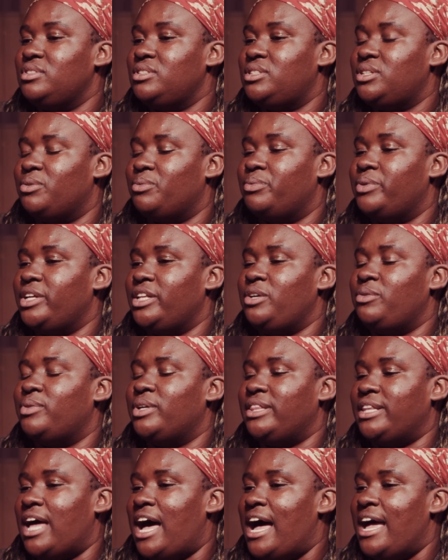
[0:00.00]
really
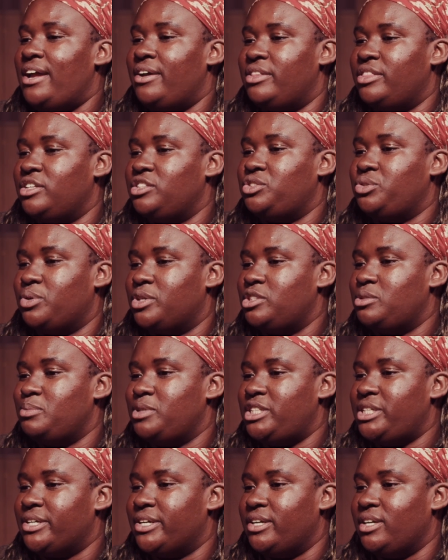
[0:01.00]
rely on the source
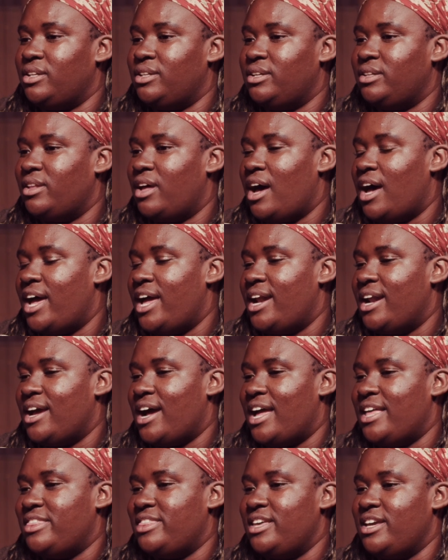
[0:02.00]
material a lot.
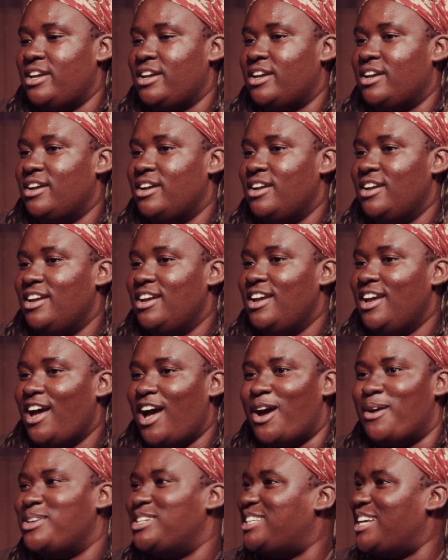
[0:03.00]
I think
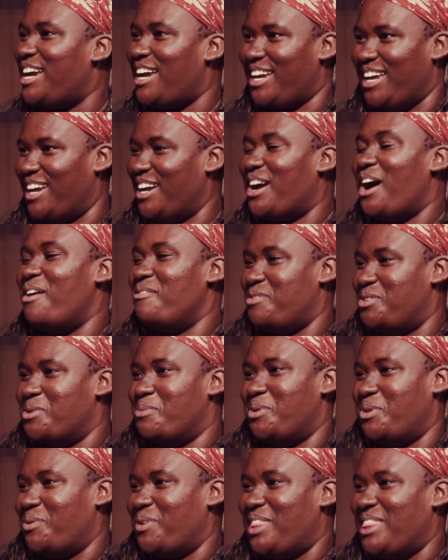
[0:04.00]
I always say I get
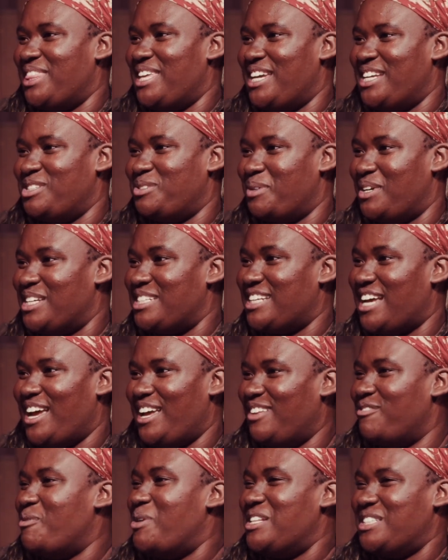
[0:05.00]
comfortable with things because
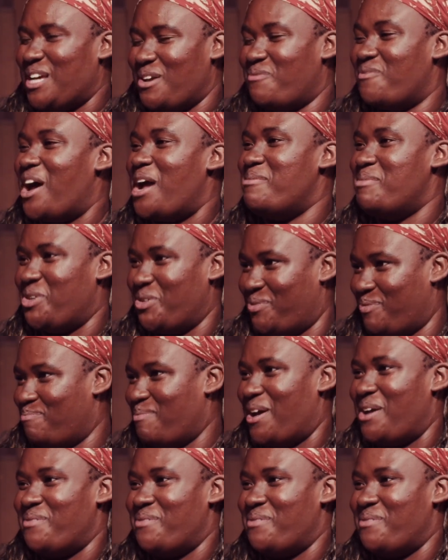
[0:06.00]
I once I find my